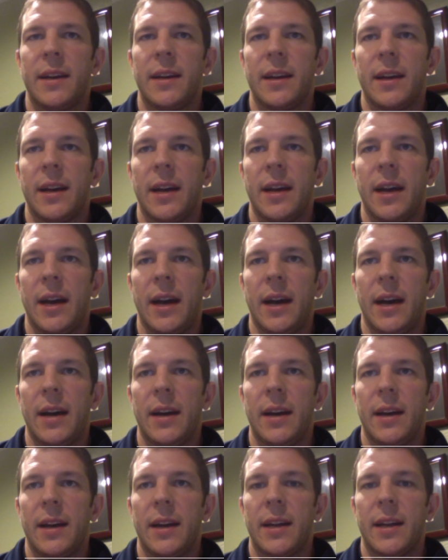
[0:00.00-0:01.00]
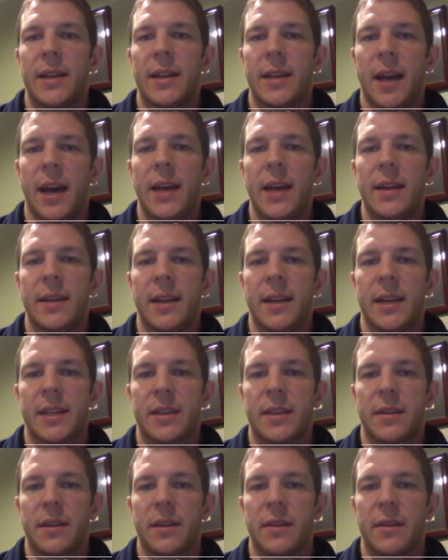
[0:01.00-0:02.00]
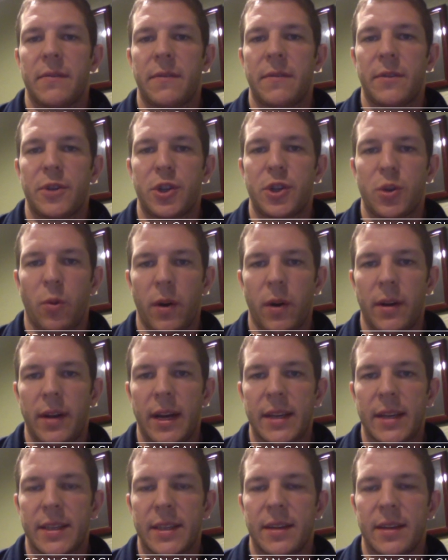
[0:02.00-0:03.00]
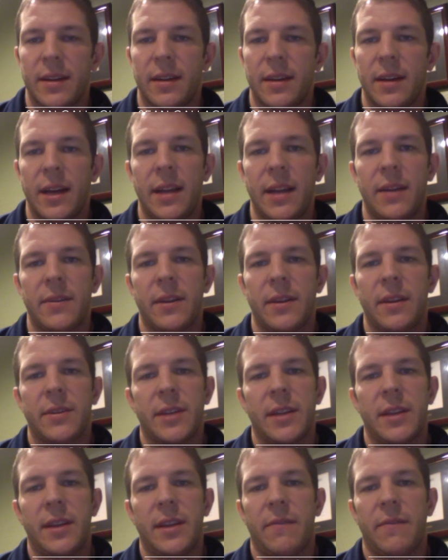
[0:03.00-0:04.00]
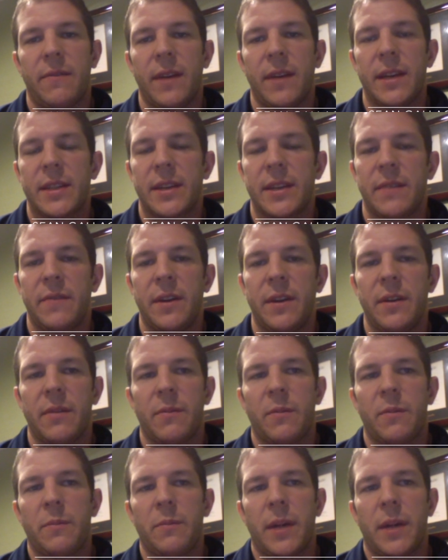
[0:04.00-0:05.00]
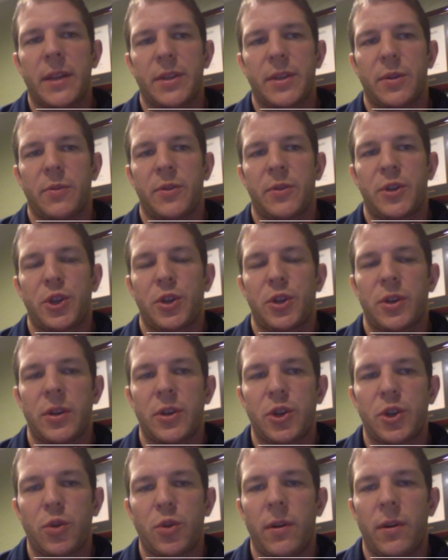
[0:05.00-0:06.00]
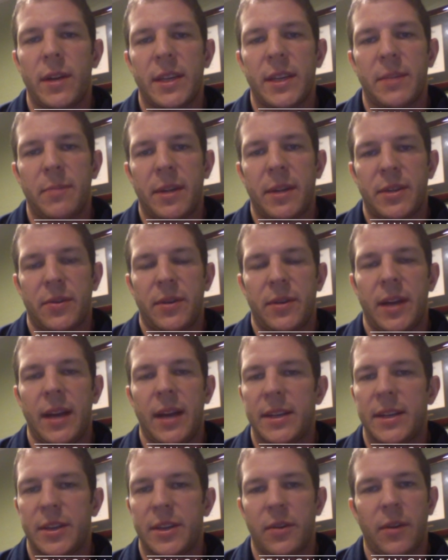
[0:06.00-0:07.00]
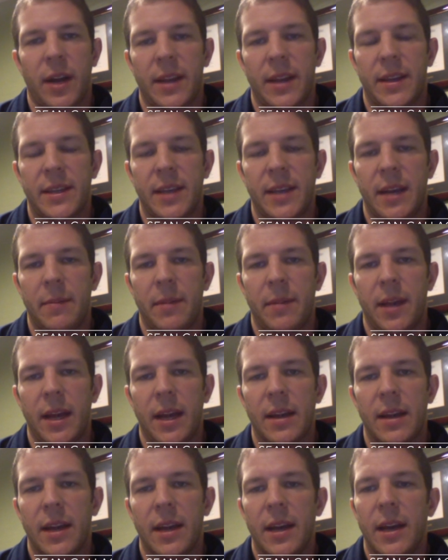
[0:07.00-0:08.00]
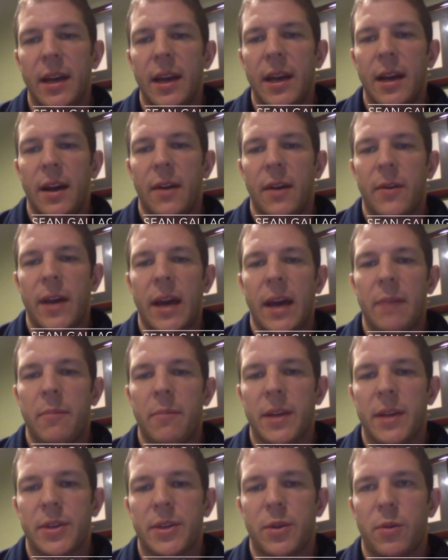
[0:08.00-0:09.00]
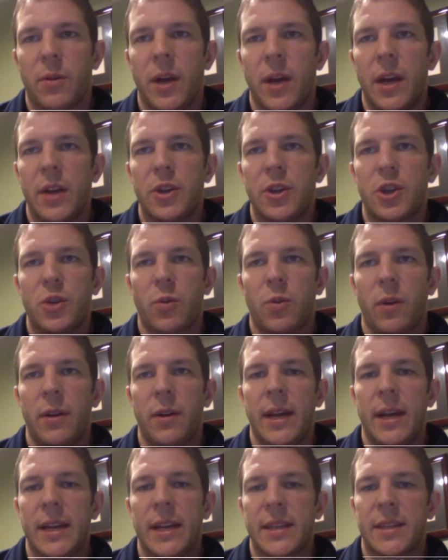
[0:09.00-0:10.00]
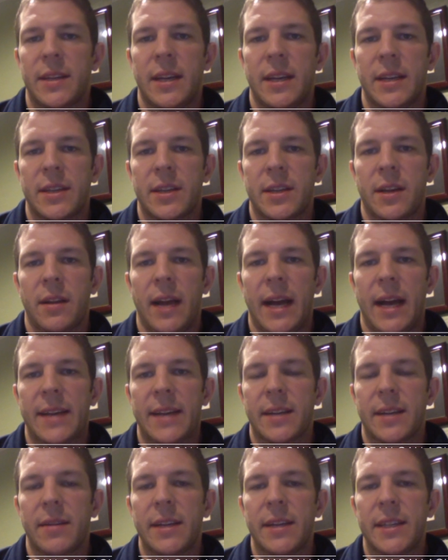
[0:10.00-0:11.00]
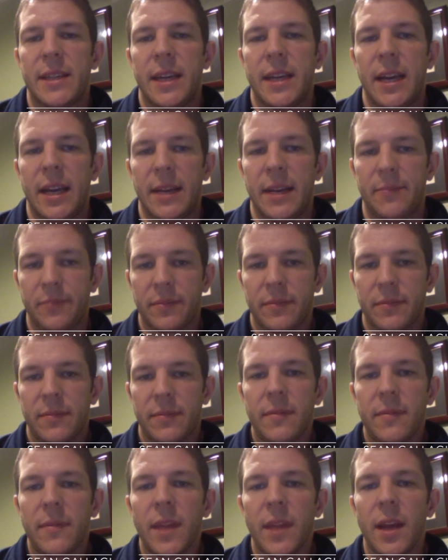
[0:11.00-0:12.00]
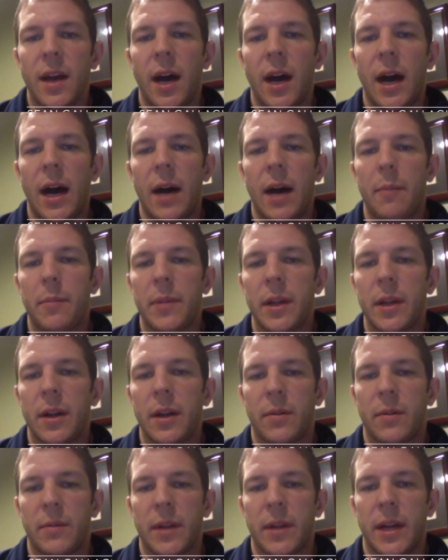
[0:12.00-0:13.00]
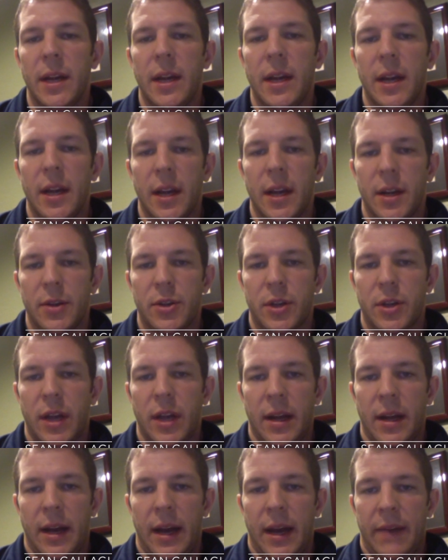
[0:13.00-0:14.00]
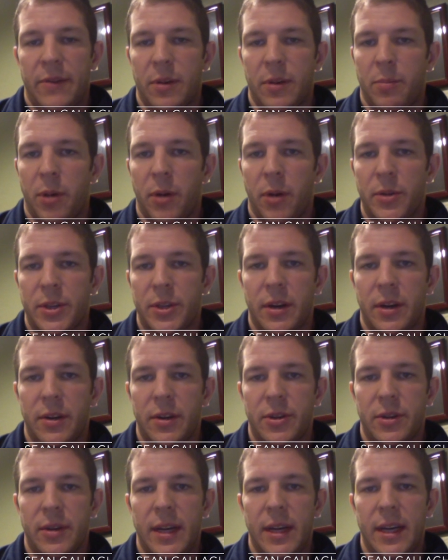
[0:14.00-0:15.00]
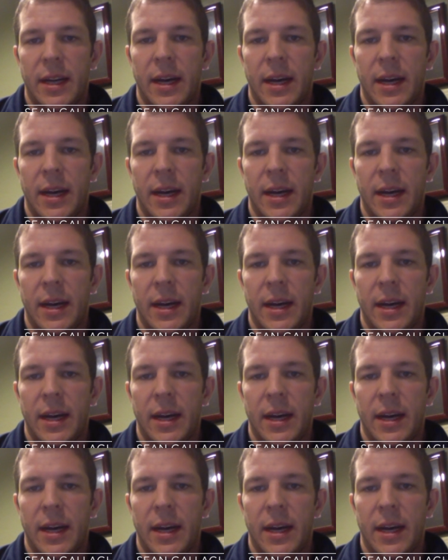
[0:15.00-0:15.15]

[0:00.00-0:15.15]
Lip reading: tightness for shortness. And there's a difference. If muscle shortness and muscle tightness are not the same thing. Okay, muscle shortness is classically seen, after post-surgery,